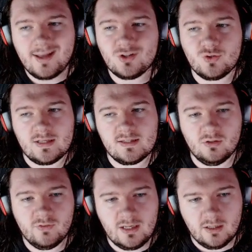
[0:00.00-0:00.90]
and
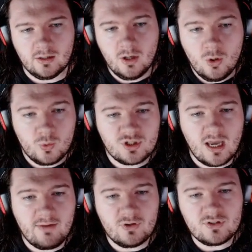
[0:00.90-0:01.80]
Transylvania, which
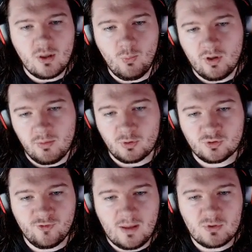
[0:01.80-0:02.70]
gave us one of the
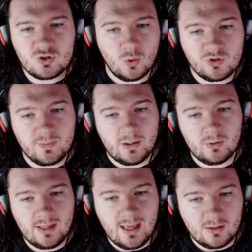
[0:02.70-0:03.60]
most famous quotes
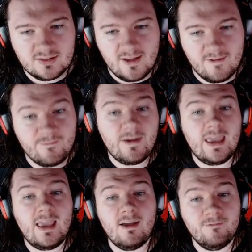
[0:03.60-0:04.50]
about Celts,
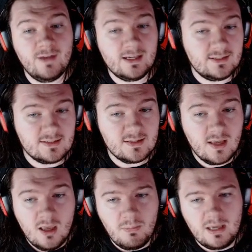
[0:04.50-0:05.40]
Vae Victis,
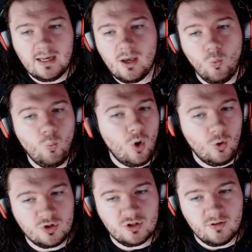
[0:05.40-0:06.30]
meaning
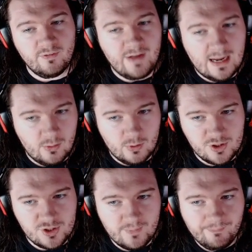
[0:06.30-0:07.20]
woe to the
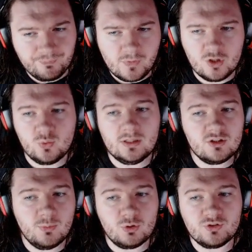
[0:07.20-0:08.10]
vanquished, as well as
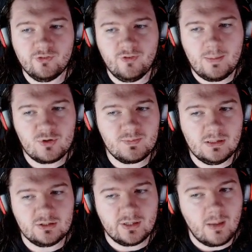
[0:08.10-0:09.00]
the most famous
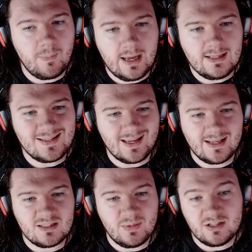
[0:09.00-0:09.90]
military campaigns
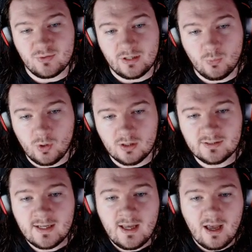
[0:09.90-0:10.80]
against the Mediterranean world,
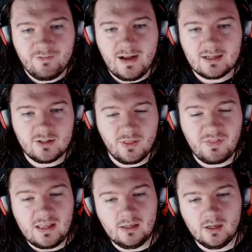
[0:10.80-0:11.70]
a fact that
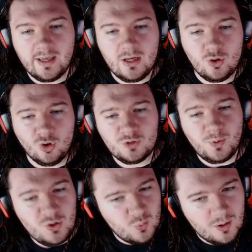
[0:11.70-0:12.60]
the lucky
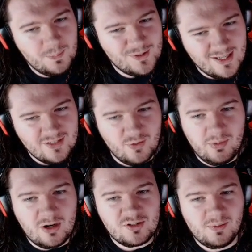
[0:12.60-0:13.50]
0.1% of
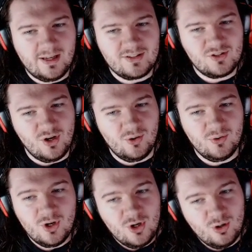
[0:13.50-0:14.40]
Imperator players
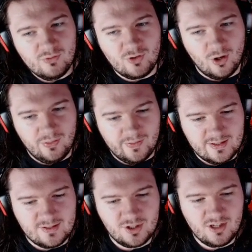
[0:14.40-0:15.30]
know who have gotten
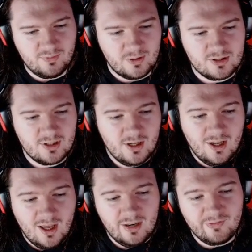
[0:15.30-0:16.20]
this achievement.
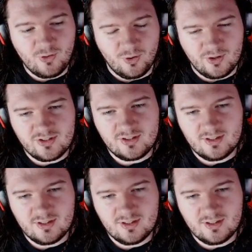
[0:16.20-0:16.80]
And of course,